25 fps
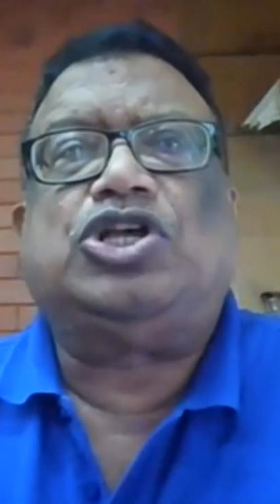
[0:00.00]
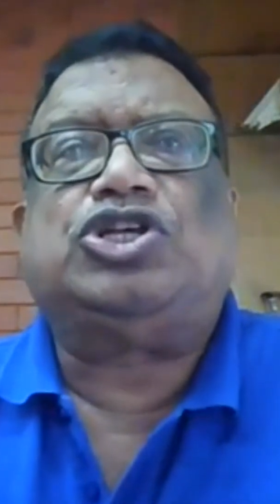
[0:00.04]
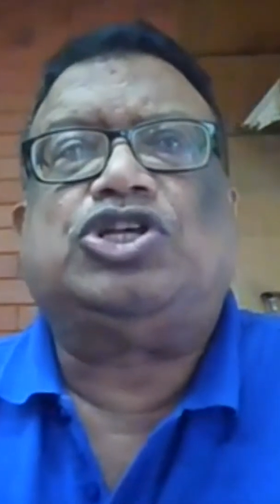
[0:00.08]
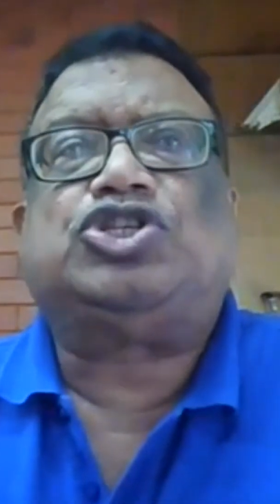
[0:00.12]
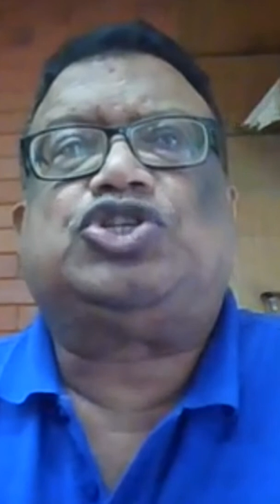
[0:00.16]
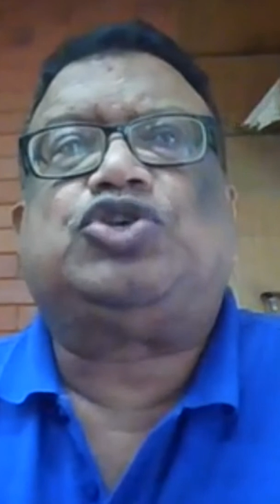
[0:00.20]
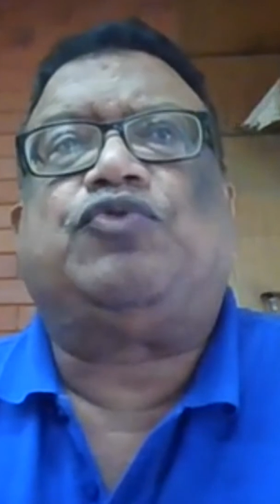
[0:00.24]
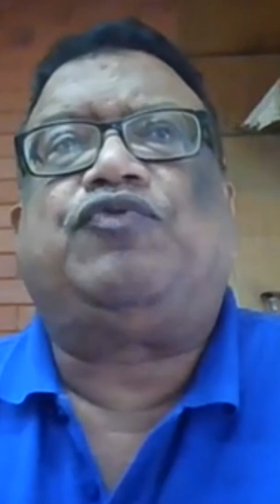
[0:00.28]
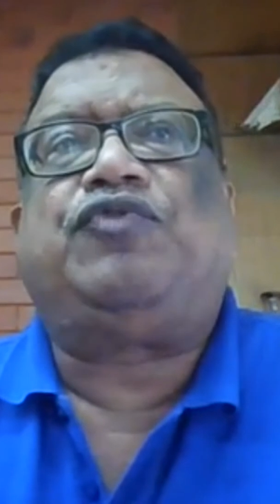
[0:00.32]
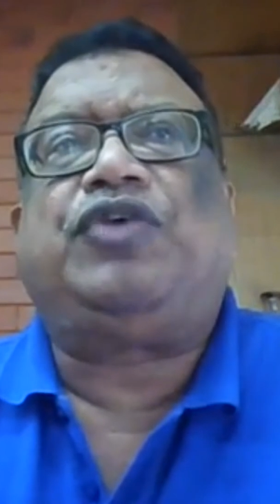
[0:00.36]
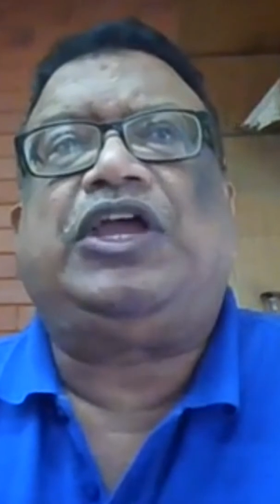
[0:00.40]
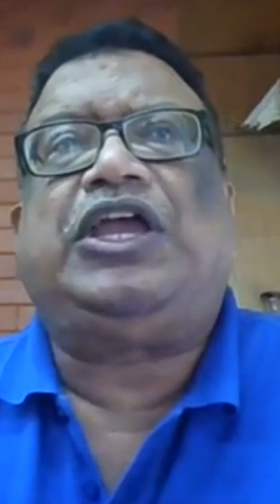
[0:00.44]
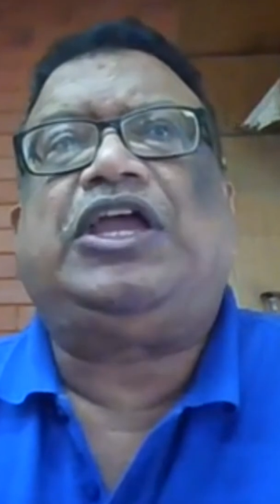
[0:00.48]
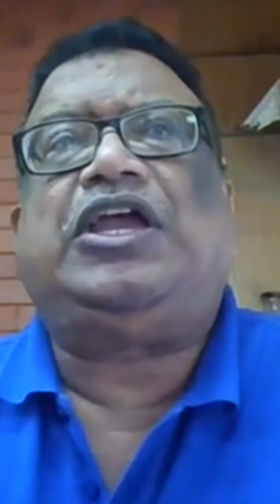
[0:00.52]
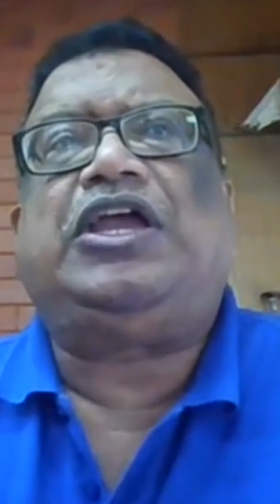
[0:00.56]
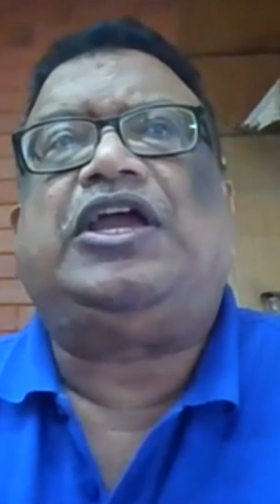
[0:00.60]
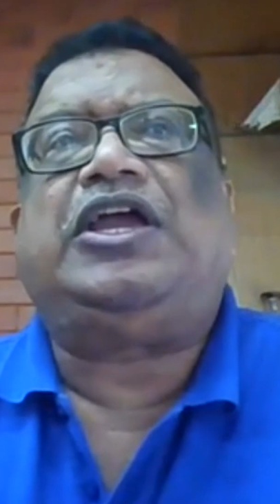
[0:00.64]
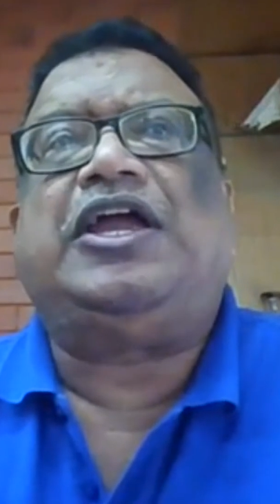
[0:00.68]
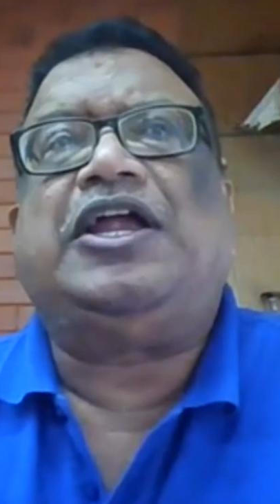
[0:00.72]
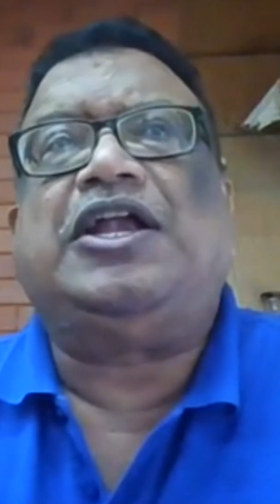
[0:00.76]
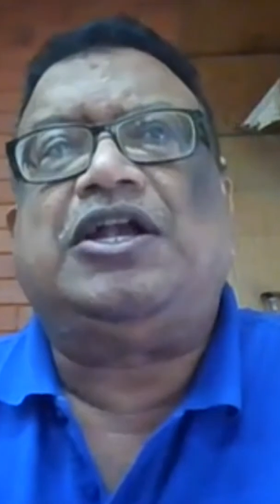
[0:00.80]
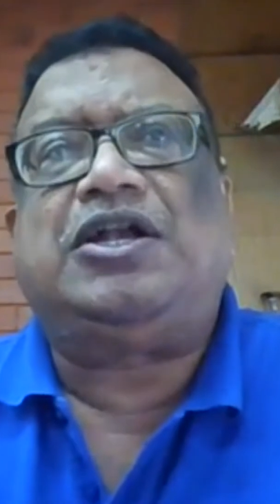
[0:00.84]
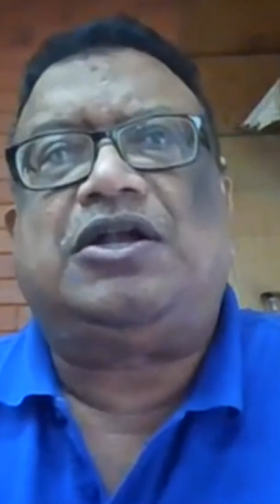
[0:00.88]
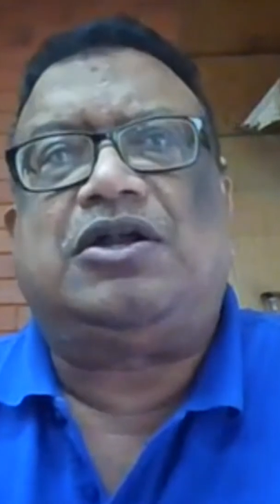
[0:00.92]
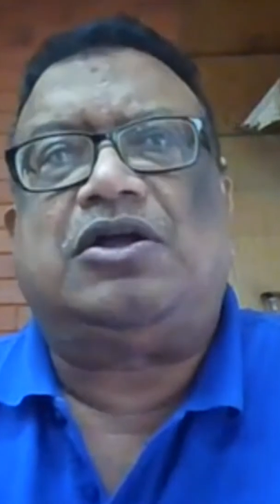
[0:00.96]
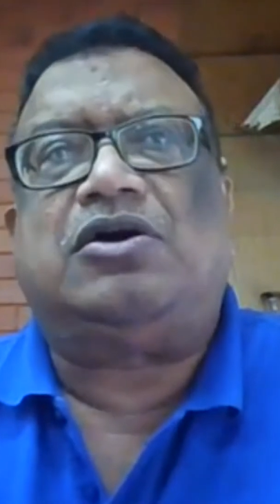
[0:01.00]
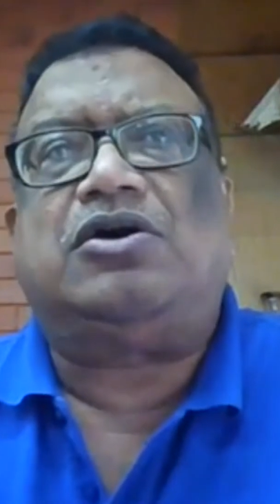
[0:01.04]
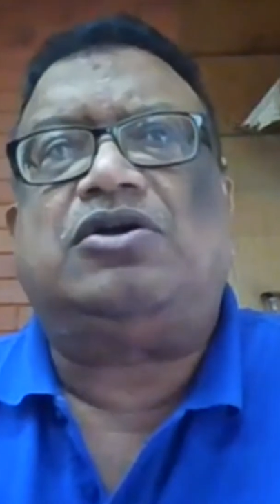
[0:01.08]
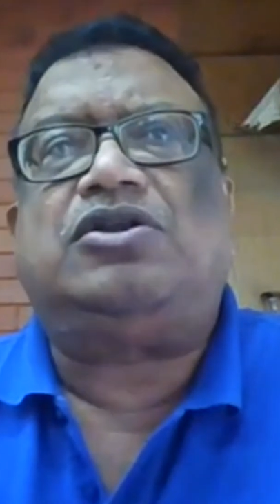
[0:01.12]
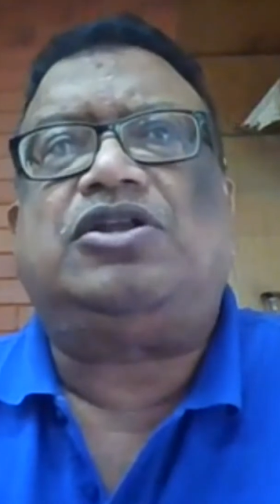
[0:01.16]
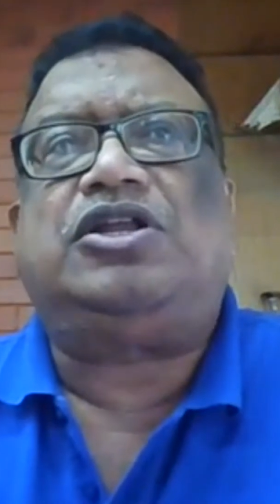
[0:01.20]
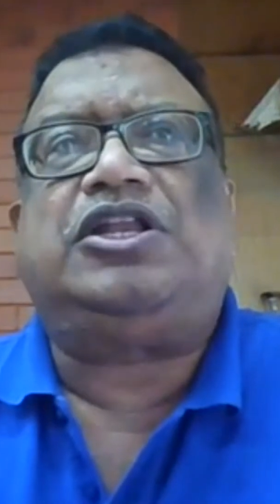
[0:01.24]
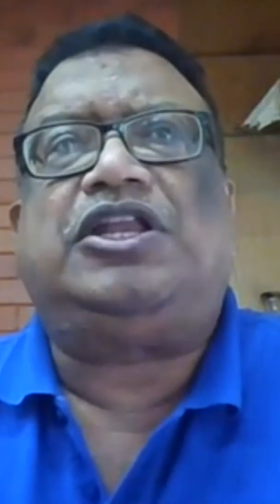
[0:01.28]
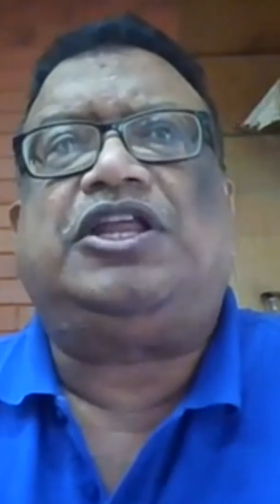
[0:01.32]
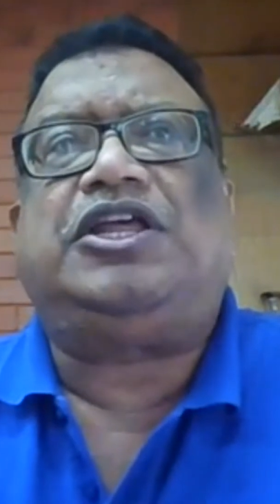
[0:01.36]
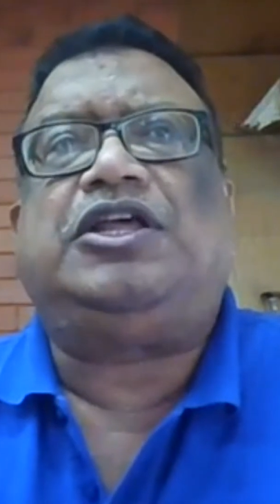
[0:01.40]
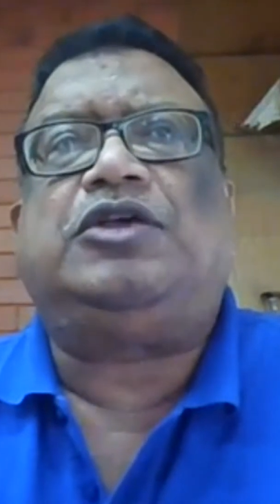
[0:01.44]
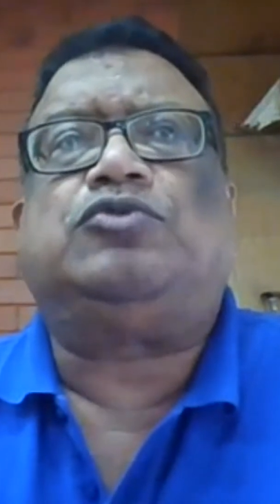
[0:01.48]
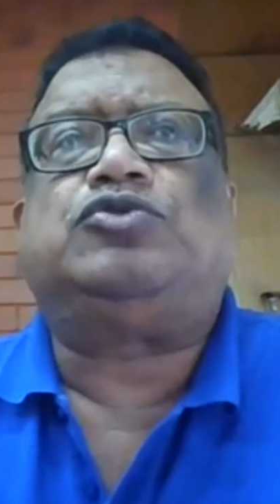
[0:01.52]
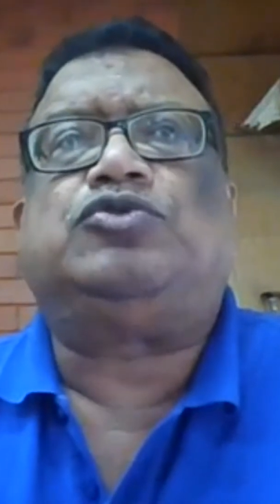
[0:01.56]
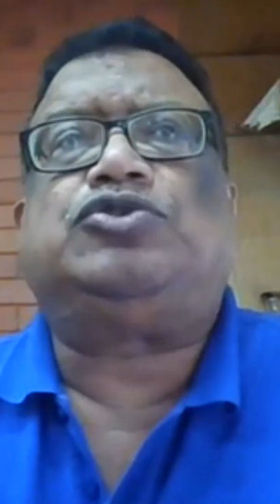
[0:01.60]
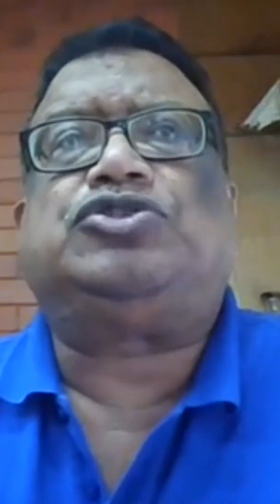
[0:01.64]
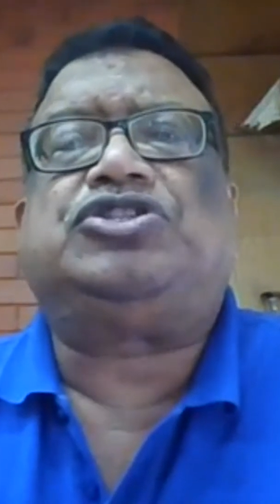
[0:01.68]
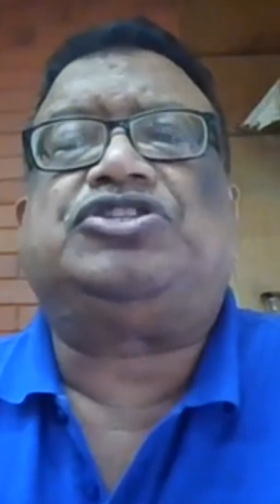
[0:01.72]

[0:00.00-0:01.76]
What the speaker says: So we internally use